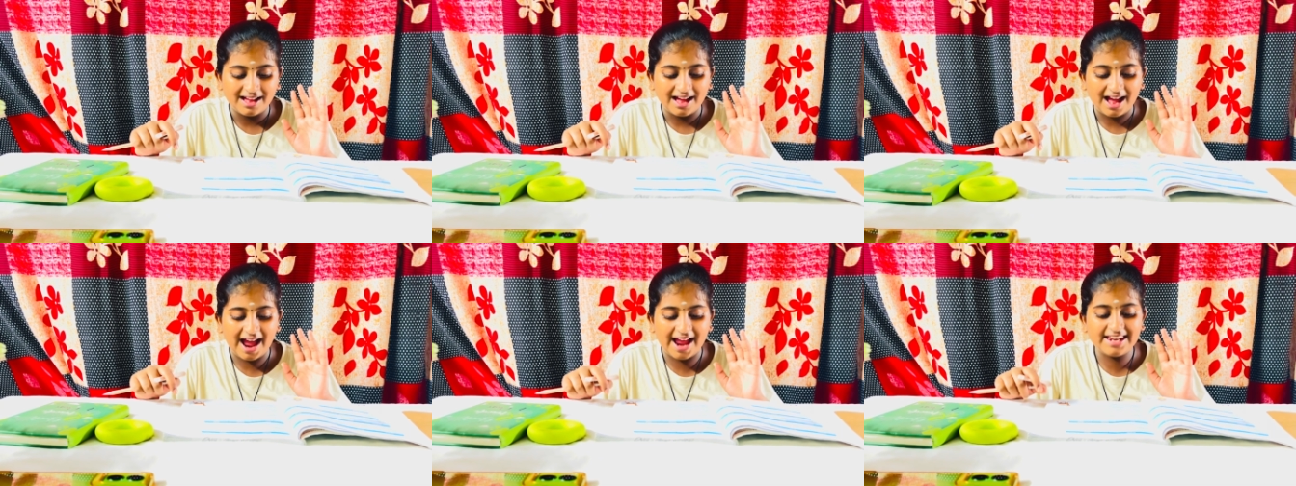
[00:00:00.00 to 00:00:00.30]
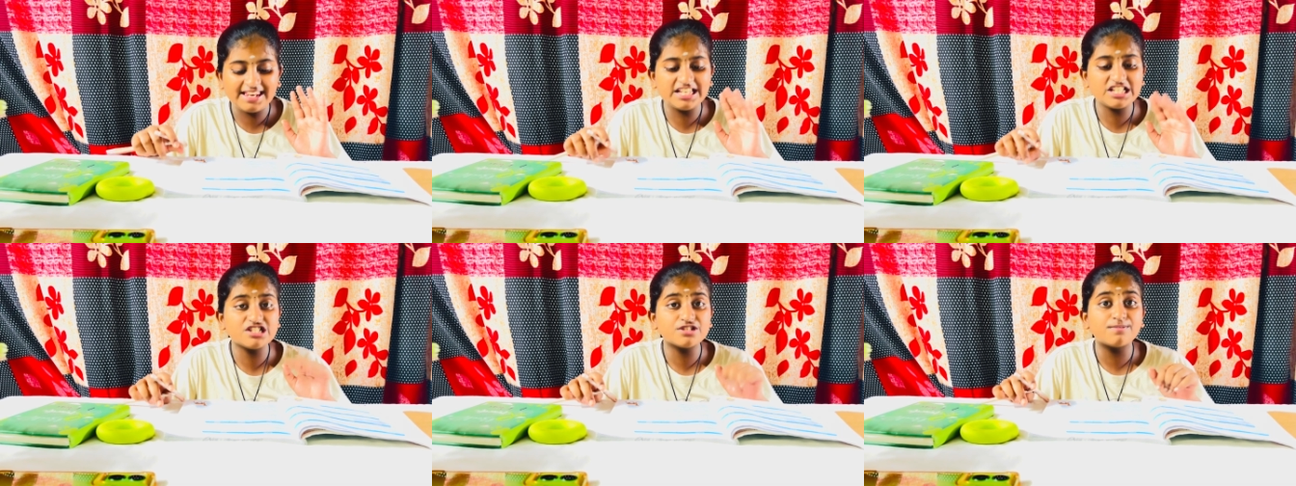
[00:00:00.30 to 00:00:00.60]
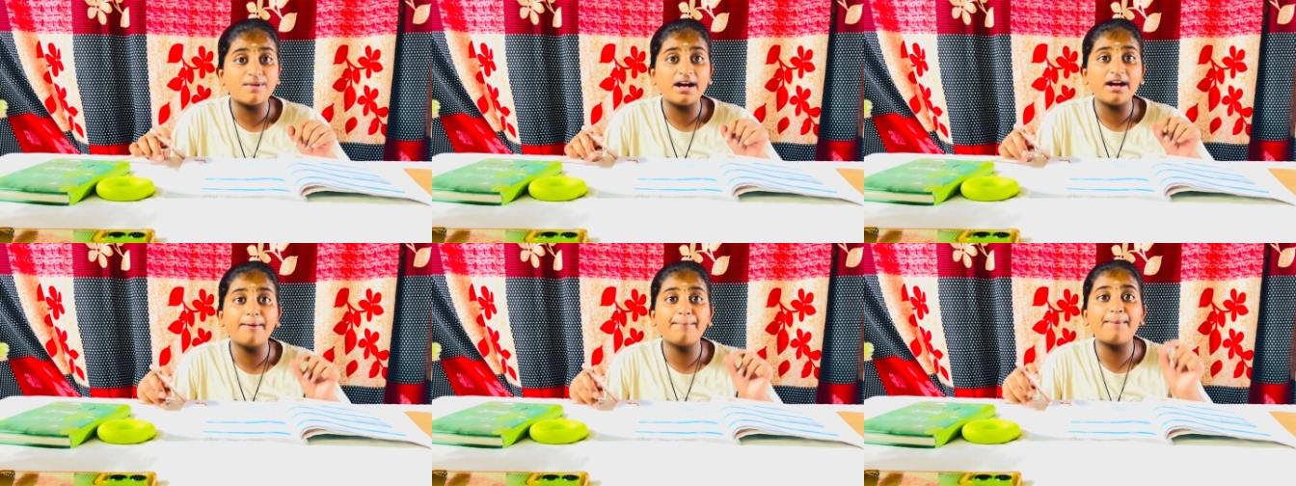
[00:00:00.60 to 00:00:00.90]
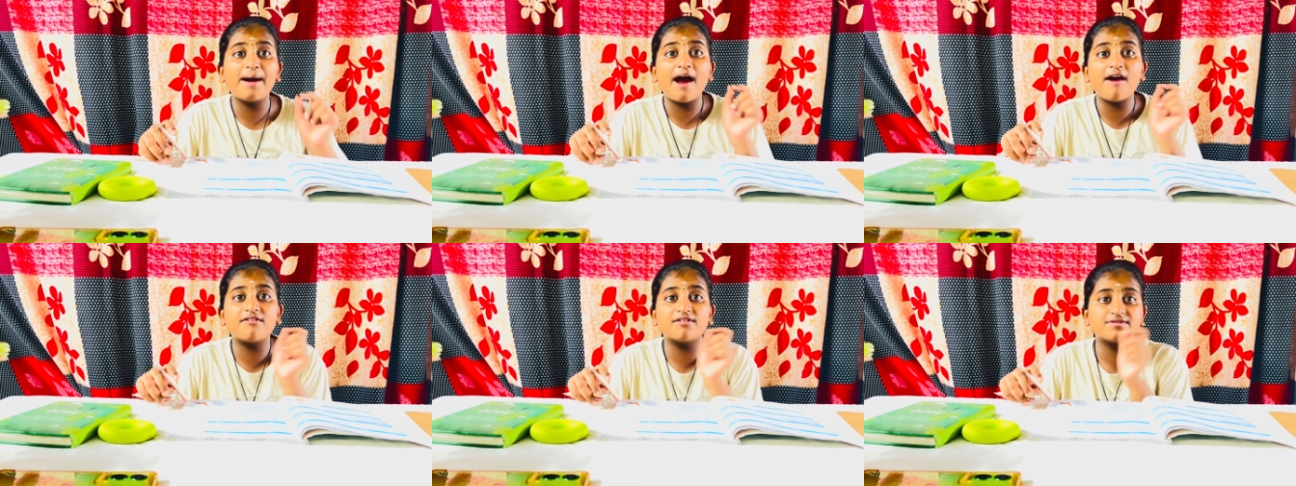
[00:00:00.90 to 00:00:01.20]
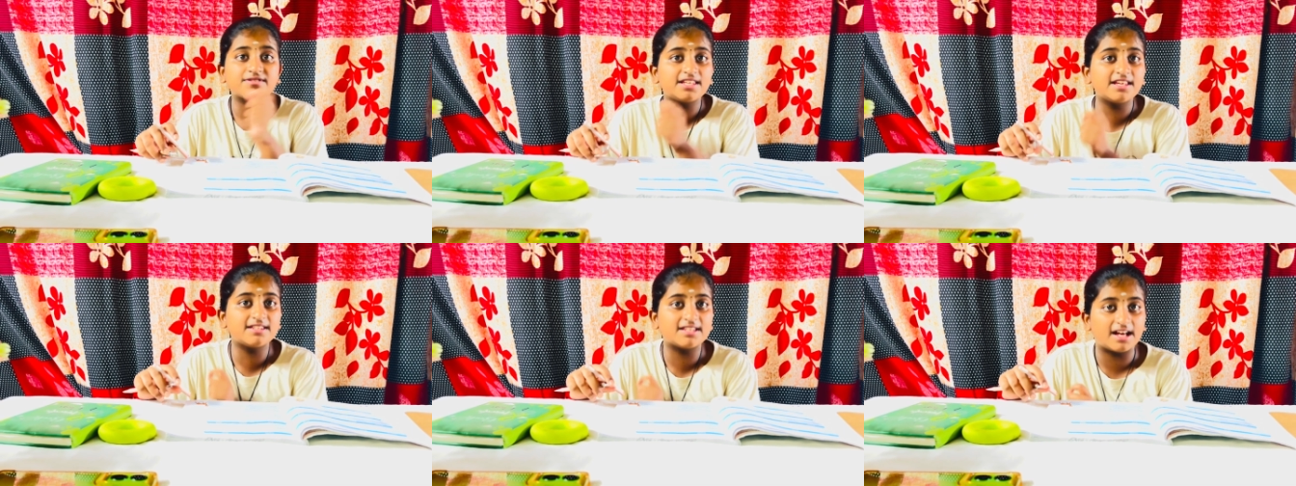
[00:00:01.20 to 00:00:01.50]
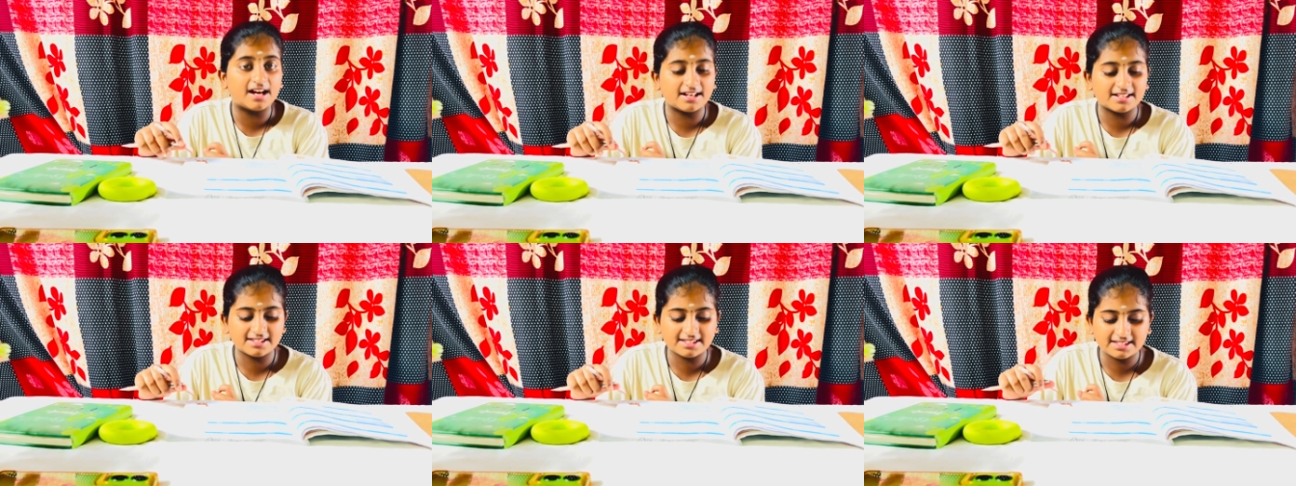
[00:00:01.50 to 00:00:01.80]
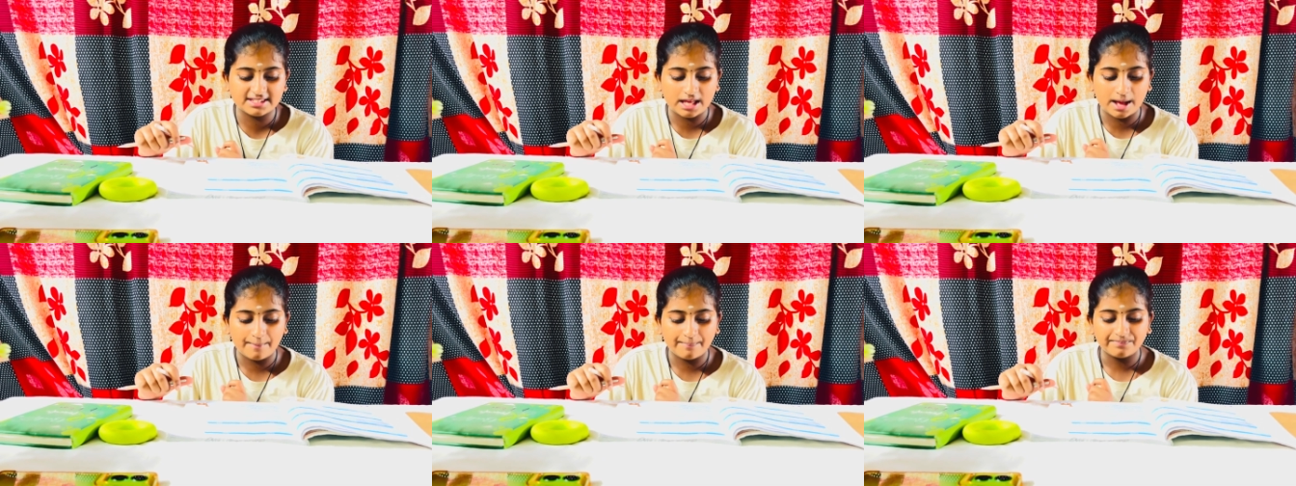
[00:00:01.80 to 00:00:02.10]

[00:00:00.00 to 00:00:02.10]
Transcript: I need to buy a pair of scissors.